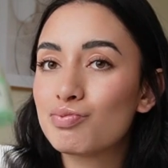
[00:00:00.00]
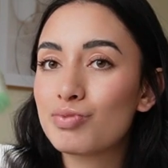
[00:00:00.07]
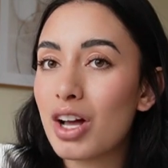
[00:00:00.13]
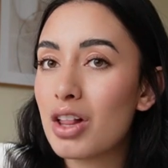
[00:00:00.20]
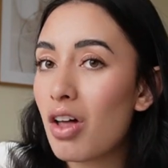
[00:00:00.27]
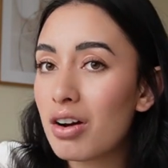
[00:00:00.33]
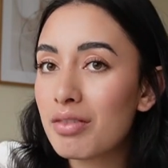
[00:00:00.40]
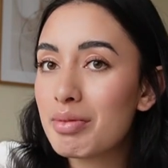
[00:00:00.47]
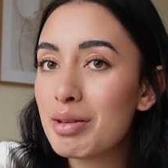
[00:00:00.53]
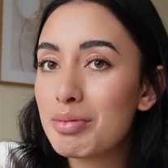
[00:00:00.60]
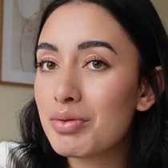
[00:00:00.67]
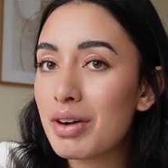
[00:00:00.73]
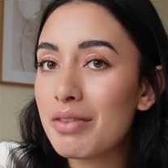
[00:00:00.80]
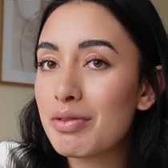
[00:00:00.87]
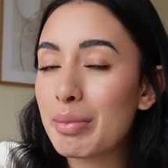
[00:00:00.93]
A lot of
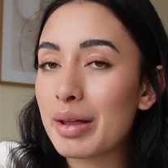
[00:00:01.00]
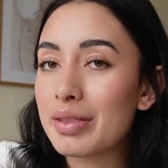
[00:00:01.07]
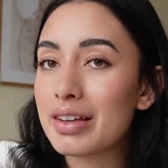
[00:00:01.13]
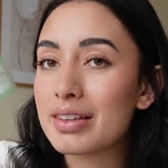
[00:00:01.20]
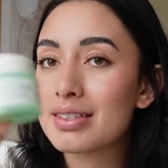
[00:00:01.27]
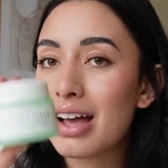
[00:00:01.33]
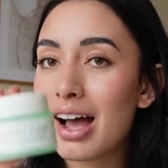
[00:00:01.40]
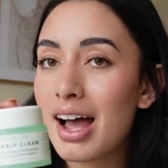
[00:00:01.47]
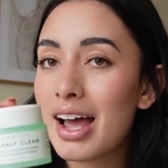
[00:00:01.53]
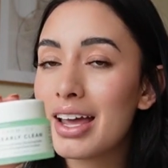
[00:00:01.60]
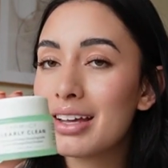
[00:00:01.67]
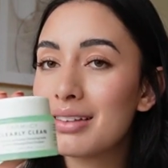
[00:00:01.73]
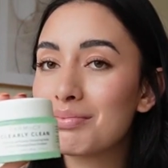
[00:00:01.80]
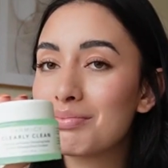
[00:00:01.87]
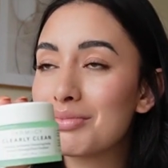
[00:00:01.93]
people rave about this.
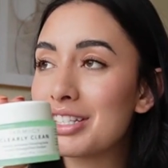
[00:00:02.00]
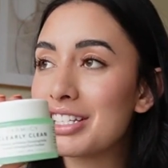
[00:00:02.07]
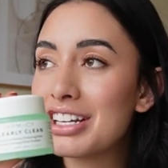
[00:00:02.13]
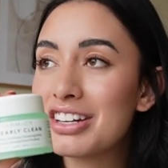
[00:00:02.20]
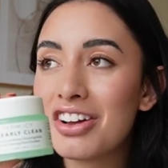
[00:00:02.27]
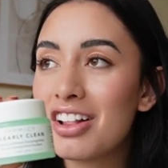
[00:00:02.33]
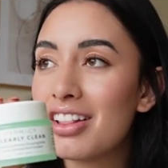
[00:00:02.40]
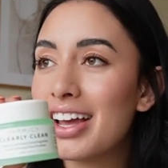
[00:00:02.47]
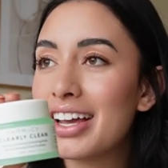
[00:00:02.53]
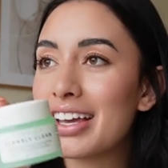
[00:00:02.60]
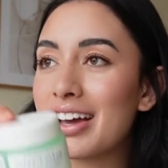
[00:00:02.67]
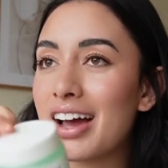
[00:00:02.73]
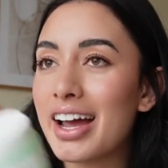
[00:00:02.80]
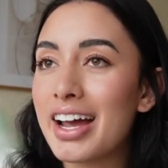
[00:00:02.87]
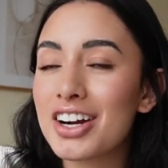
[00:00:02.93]
I did not like
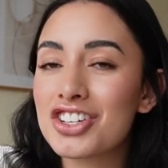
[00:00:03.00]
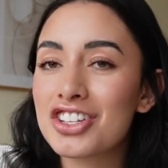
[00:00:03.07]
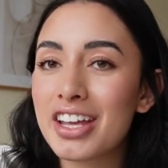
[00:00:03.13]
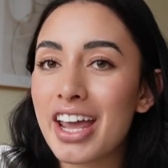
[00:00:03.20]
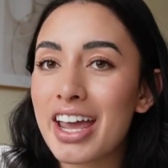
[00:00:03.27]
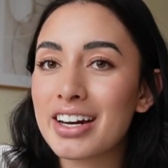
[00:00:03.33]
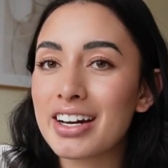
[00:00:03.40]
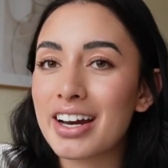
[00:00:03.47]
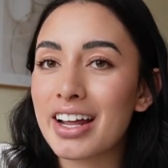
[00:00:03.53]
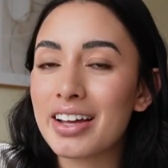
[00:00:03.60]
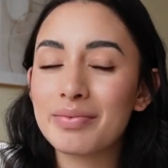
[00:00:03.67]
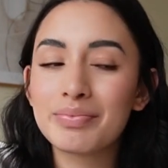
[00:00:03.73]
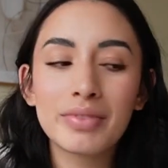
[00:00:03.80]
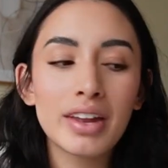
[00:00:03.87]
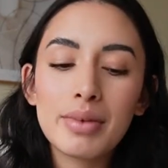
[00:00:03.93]
it. I actually hated it.